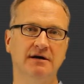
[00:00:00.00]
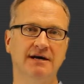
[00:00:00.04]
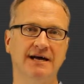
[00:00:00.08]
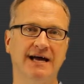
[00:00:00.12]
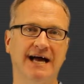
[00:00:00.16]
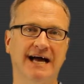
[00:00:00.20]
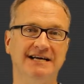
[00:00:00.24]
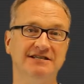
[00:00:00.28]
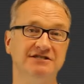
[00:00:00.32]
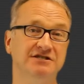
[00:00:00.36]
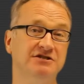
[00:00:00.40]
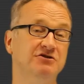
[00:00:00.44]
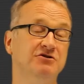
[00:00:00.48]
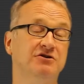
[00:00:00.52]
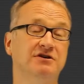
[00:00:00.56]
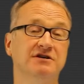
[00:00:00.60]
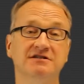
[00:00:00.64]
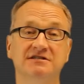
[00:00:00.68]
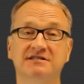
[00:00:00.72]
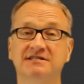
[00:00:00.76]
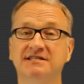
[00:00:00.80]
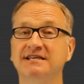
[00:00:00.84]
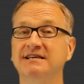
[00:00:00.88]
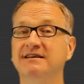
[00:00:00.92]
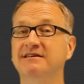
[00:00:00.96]
As you
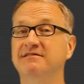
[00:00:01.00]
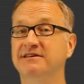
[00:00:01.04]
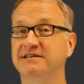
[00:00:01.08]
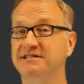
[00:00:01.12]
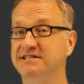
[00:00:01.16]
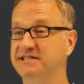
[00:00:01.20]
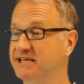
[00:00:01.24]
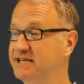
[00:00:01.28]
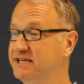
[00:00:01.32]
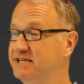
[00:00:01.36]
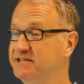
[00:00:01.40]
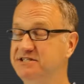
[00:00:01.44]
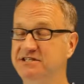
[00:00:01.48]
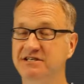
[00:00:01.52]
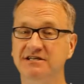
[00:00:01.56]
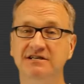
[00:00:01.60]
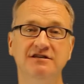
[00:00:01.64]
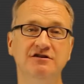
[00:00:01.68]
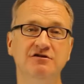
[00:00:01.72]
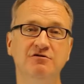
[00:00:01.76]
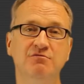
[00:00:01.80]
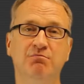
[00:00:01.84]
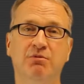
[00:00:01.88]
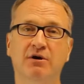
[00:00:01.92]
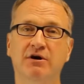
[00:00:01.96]
can see, the
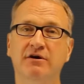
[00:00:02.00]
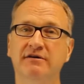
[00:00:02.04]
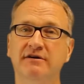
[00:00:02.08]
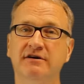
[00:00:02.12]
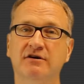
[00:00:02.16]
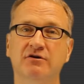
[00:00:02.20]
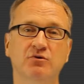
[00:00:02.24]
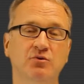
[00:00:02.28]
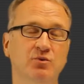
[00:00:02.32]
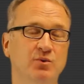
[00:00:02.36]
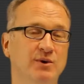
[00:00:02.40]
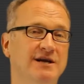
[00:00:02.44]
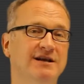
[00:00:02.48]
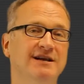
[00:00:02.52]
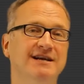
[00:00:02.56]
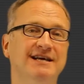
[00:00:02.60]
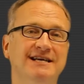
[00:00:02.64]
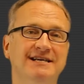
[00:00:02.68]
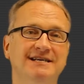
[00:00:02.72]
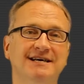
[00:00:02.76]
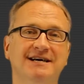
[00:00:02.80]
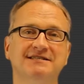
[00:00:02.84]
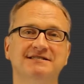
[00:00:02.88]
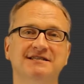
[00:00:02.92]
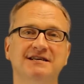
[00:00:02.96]
TGU burner really
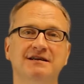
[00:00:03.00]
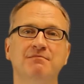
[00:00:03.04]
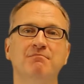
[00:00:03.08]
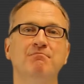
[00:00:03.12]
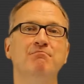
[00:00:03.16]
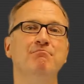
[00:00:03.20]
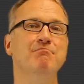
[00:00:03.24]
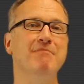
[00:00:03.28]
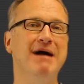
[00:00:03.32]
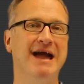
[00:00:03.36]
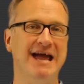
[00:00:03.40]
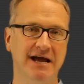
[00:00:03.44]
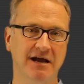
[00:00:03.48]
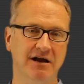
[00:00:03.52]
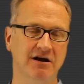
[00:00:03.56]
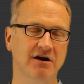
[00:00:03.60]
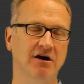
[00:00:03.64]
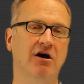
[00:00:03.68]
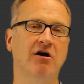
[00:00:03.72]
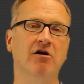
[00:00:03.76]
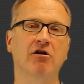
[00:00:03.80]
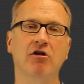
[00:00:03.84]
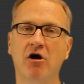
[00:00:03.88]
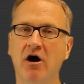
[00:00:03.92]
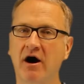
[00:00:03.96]
doesn't make
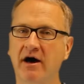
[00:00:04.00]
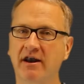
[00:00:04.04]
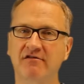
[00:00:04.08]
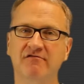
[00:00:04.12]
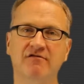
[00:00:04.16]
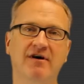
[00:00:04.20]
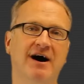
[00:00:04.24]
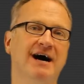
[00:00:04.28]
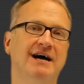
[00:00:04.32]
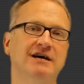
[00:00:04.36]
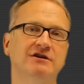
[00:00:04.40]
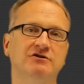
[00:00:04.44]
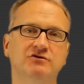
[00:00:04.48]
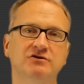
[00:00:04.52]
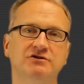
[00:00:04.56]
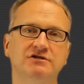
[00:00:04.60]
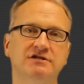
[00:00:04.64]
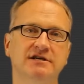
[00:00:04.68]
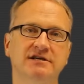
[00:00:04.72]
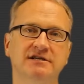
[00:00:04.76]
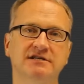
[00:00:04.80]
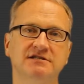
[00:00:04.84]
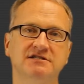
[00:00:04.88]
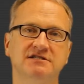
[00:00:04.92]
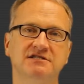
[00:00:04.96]
a lot of
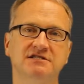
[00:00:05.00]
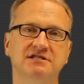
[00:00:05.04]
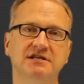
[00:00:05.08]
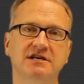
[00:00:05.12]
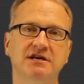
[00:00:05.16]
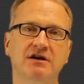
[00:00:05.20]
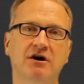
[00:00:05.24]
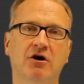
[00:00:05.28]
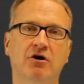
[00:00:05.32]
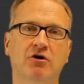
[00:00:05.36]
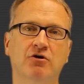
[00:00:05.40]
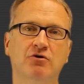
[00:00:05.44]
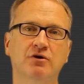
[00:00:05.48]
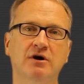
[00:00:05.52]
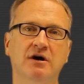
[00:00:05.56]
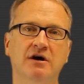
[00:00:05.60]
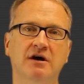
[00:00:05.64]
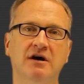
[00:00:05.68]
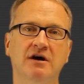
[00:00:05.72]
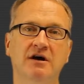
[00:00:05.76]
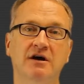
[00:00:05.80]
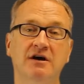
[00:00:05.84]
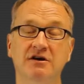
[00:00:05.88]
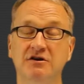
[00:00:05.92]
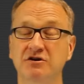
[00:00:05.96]
hydrogen and CO.
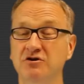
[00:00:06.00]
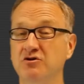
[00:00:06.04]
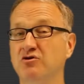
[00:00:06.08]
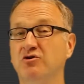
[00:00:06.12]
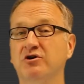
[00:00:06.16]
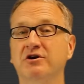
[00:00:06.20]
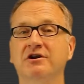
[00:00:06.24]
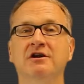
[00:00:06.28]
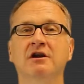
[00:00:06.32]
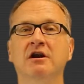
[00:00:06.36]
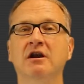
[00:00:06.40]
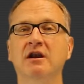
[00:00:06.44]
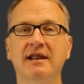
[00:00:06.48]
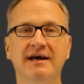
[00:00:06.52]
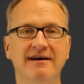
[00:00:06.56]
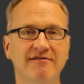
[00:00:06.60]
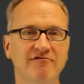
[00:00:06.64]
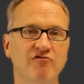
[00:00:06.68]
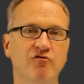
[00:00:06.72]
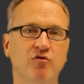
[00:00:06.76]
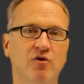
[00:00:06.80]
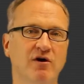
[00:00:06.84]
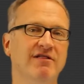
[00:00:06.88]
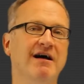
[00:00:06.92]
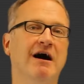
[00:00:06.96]
You could
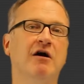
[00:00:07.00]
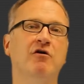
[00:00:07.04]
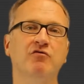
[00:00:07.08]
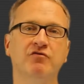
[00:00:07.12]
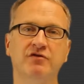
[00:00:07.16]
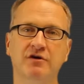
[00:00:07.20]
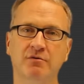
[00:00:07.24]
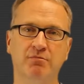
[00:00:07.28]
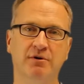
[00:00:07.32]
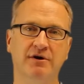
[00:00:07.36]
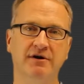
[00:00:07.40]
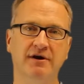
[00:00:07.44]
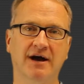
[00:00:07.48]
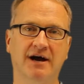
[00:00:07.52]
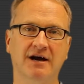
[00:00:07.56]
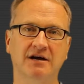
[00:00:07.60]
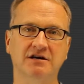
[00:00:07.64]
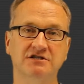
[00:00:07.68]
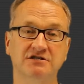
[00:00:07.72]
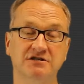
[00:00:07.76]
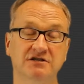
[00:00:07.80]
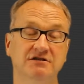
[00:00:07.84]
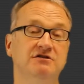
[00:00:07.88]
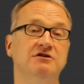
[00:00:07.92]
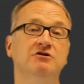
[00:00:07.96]
live without the
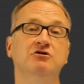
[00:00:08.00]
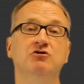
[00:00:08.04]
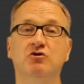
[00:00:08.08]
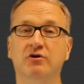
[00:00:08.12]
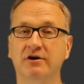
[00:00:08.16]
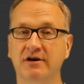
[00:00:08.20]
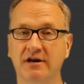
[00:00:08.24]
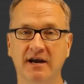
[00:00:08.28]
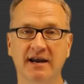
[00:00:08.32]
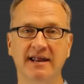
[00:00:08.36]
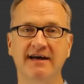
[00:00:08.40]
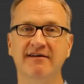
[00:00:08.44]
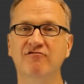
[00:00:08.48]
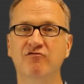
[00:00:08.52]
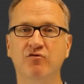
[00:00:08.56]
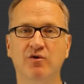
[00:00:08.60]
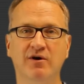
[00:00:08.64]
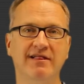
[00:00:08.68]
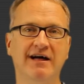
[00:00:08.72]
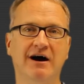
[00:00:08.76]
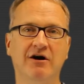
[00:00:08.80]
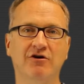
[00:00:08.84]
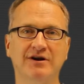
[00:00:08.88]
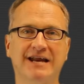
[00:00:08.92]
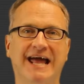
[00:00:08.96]
production. You could live
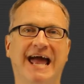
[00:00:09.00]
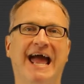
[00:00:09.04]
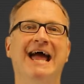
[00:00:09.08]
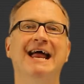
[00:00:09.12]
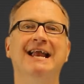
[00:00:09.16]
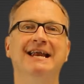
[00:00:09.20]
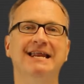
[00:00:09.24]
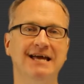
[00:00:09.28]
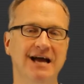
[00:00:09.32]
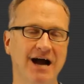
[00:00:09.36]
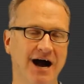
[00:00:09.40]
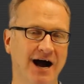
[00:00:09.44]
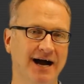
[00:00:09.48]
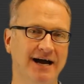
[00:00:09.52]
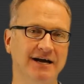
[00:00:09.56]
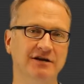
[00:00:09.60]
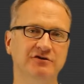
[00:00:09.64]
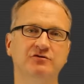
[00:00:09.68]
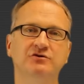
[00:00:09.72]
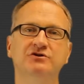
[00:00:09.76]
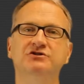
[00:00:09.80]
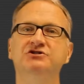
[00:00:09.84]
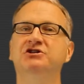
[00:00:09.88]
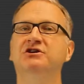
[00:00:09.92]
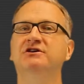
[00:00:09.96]
without any
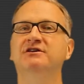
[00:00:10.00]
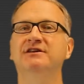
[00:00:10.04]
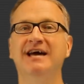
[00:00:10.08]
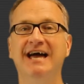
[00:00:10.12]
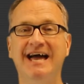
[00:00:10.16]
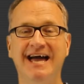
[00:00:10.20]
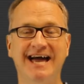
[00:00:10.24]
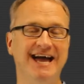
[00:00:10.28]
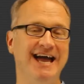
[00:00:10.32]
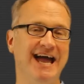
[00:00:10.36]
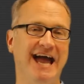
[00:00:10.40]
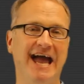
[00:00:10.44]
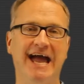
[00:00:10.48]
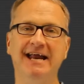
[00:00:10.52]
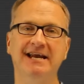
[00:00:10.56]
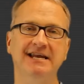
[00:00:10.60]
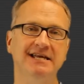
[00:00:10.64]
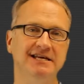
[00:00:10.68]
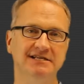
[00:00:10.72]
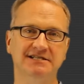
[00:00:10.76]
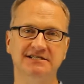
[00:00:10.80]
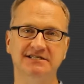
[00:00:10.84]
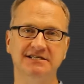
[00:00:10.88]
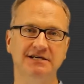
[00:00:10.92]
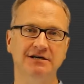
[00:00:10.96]
hydrogen,
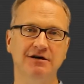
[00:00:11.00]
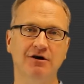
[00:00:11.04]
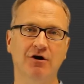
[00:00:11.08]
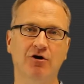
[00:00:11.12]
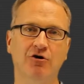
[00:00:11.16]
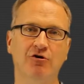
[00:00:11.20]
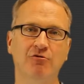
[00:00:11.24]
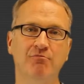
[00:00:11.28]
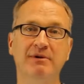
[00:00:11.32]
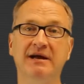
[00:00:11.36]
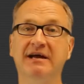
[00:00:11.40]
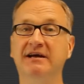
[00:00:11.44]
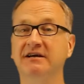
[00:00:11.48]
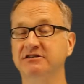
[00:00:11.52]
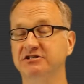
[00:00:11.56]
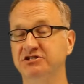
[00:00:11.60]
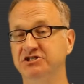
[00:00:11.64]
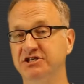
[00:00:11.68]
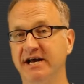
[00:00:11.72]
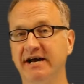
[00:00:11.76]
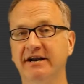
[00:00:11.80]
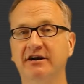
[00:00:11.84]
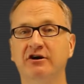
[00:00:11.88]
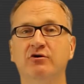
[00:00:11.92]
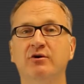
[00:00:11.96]
any CO being
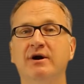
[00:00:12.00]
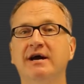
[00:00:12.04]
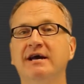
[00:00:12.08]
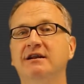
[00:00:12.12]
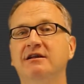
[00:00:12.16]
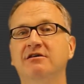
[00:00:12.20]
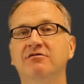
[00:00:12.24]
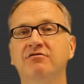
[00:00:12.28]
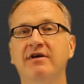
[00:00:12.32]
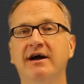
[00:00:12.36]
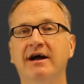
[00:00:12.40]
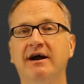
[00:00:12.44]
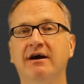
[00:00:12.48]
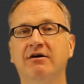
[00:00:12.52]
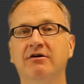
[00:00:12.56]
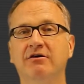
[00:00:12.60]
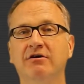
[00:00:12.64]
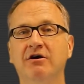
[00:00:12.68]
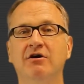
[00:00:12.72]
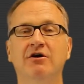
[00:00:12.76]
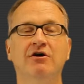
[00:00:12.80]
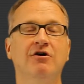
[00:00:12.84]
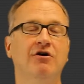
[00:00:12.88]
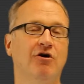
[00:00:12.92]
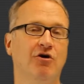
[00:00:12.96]
generated
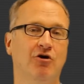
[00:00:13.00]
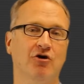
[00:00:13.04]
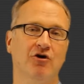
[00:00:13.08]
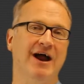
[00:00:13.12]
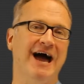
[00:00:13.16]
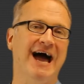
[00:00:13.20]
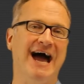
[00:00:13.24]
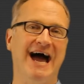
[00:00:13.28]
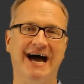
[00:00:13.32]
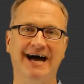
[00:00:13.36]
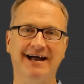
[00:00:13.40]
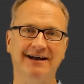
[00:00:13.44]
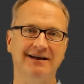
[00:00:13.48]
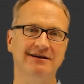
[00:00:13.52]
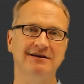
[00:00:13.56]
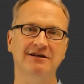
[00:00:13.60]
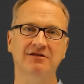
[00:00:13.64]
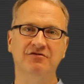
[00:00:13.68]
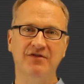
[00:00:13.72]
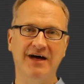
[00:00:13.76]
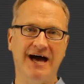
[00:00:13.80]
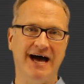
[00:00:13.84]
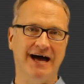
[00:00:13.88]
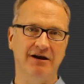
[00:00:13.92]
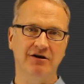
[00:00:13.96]
there or added
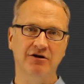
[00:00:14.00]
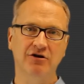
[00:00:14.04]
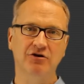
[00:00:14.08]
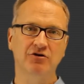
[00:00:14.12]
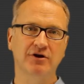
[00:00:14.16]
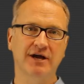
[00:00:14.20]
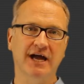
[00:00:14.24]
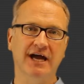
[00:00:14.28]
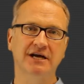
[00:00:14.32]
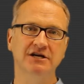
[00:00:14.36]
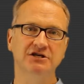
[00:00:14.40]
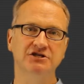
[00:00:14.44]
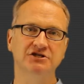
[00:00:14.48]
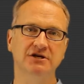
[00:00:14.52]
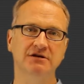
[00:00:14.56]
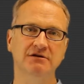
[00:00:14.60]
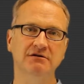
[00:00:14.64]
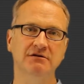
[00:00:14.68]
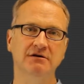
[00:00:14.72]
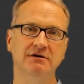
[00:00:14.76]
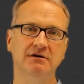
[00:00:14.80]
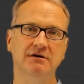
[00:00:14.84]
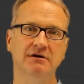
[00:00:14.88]
at that location.